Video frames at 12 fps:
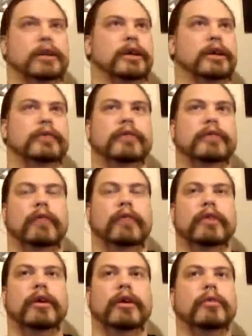Not
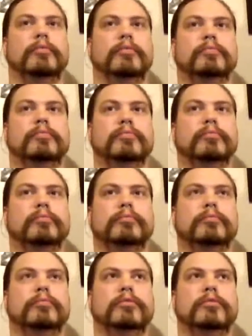even though
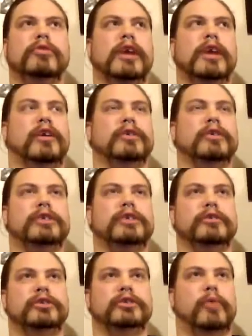you can't go a
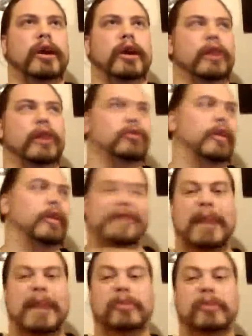single square inch on
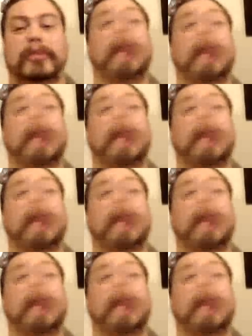the campus